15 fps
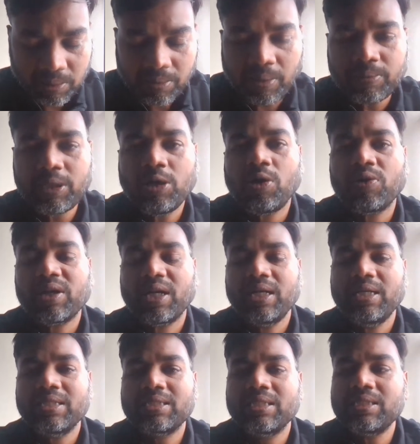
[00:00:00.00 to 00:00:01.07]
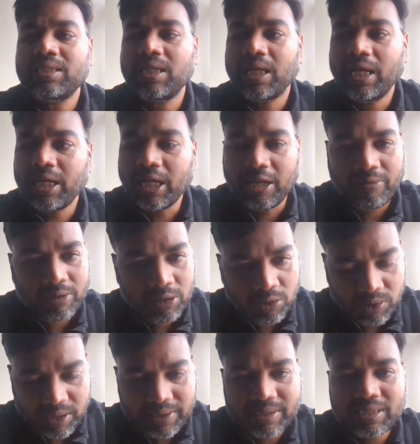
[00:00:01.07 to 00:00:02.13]
of the organizations like even the
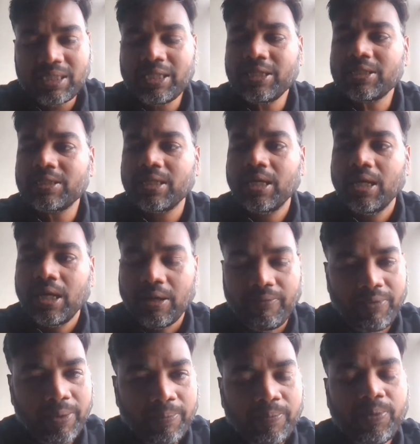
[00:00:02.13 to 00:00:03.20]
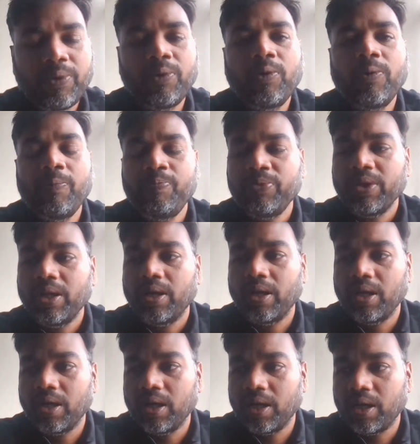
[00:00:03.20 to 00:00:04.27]
TCS, Wipro,
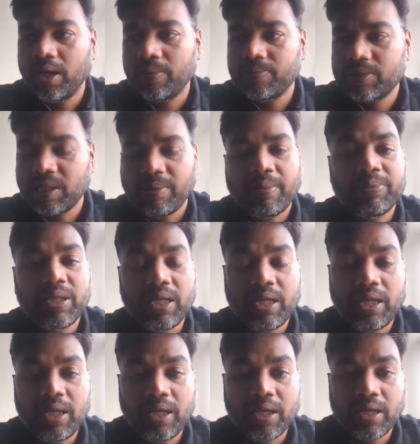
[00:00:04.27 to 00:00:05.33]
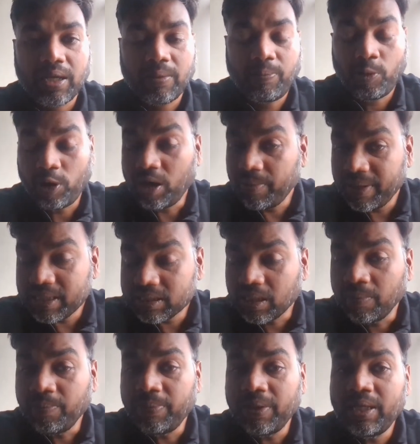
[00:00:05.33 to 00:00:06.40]
some of the product based
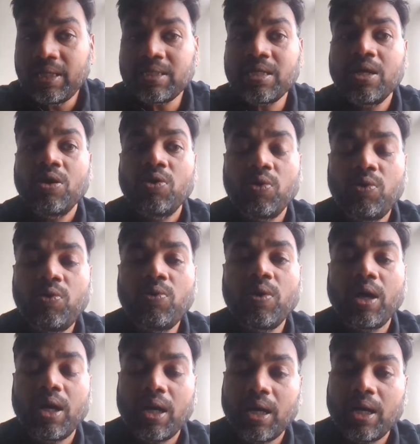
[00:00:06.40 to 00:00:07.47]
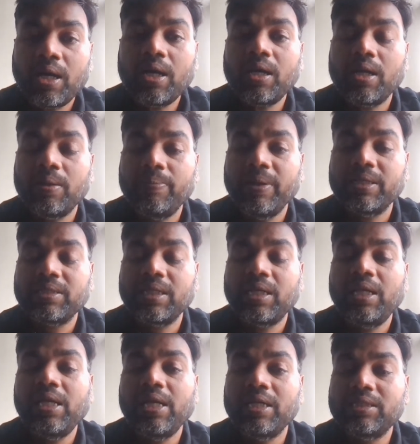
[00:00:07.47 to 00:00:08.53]
companies who are
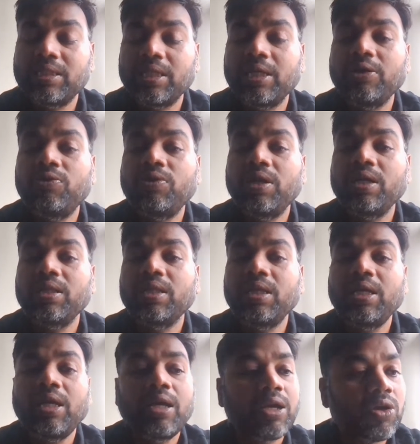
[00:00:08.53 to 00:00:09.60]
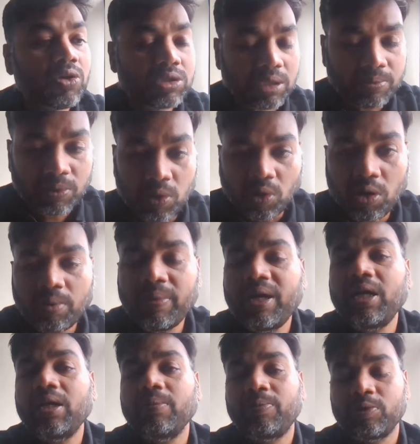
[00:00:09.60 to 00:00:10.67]
basically executing the some
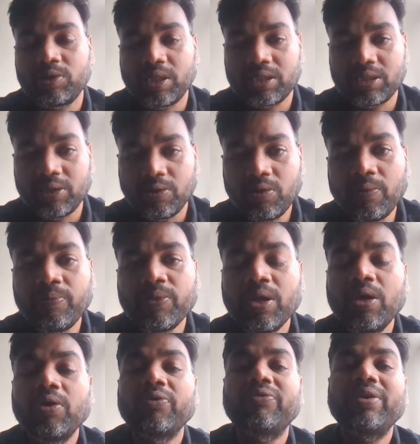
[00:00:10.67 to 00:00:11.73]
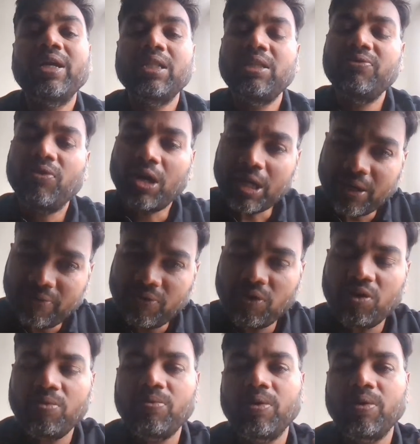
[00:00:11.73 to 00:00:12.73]
government projects, where the waterfall